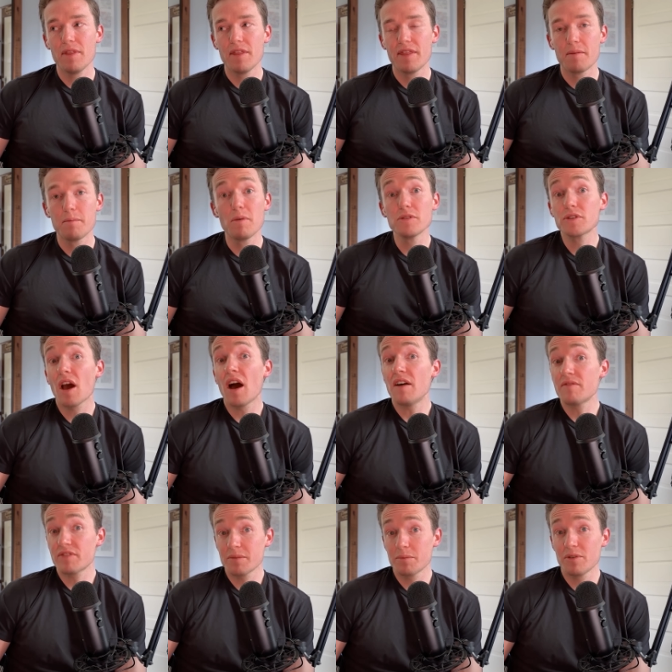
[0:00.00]
they're most
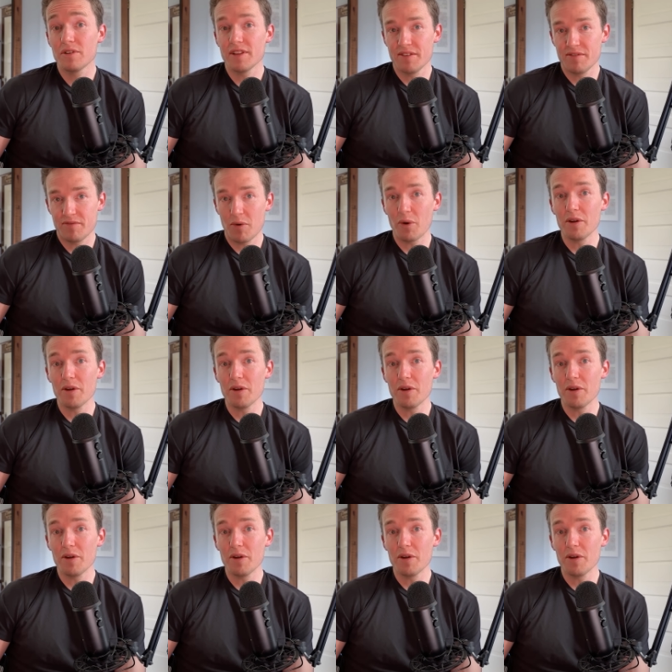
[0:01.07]
comfortable in four